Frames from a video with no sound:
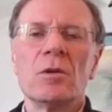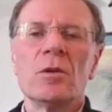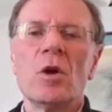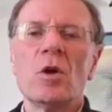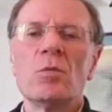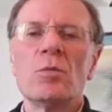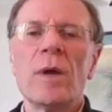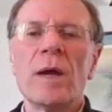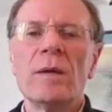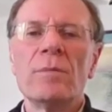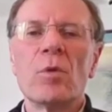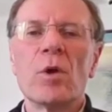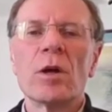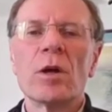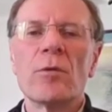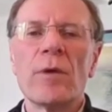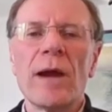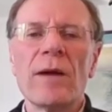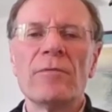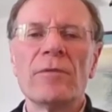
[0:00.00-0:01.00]
Node-RED,
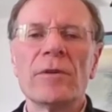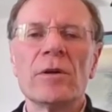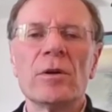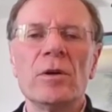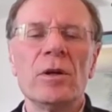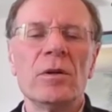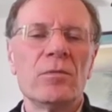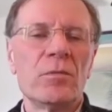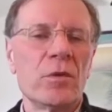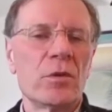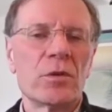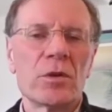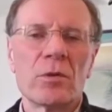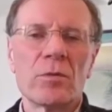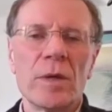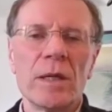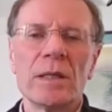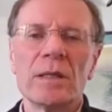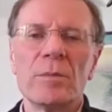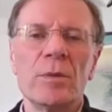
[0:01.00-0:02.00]
more graphical. There's a
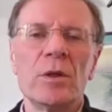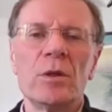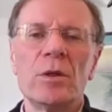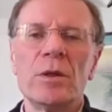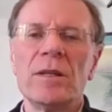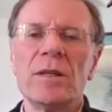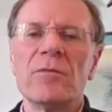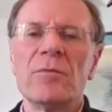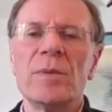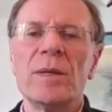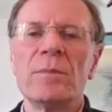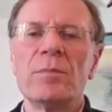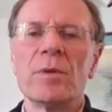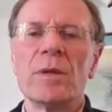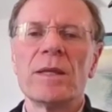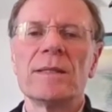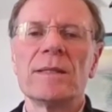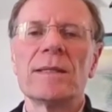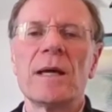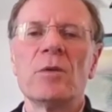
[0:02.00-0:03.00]
great community of
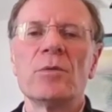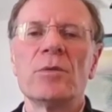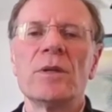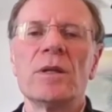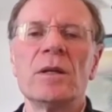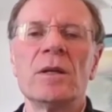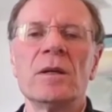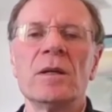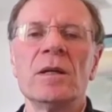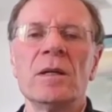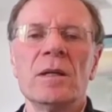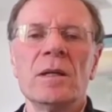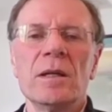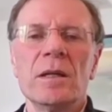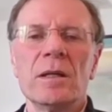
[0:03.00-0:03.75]
people that's out there.